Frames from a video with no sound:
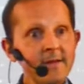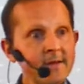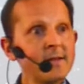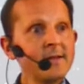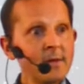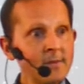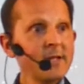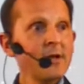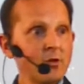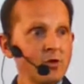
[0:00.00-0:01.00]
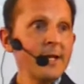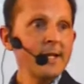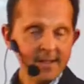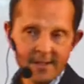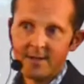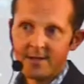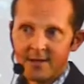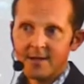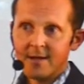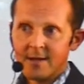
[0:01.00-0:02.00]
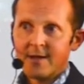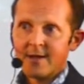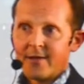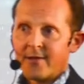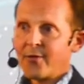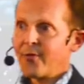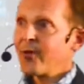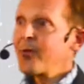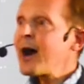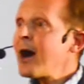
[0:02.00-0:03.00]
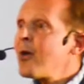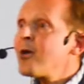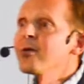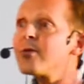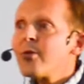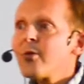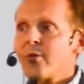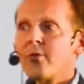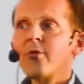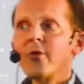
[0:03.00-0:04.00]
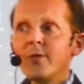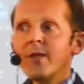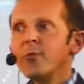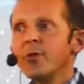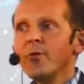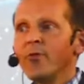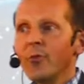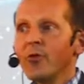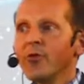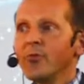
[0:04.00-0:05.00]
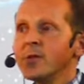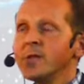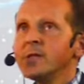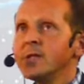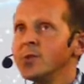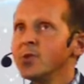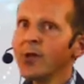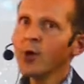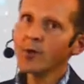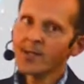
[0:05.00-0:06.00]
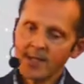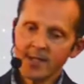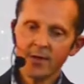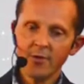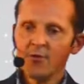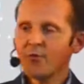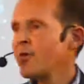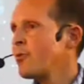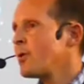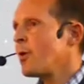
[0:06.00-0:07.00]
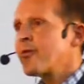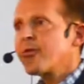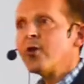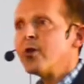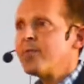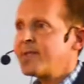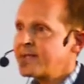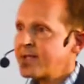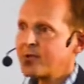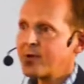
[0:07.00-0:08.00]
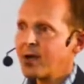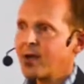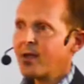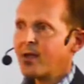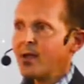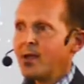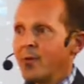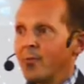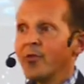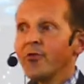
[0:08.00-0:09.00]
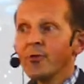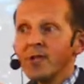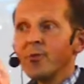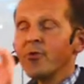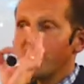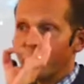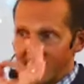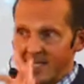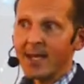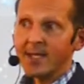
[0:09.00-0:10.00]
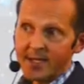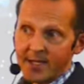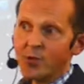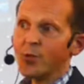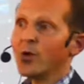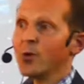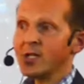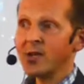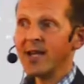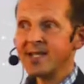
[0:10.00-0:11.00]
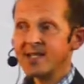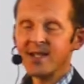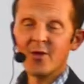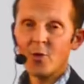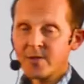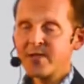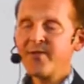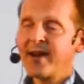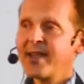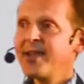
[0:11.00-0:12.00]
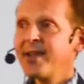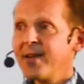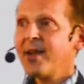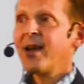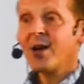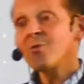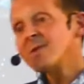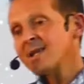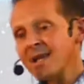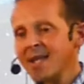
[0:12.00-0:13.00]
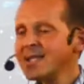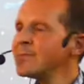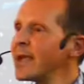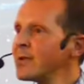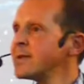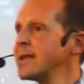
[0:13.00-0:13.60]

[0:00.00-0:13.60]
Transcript: until something contradicts it. So for now, the model we do for porous bodies seems to be consistent with what we observe, et cetera. But to respond precisely to a question like this and quantifying, I would say let's make a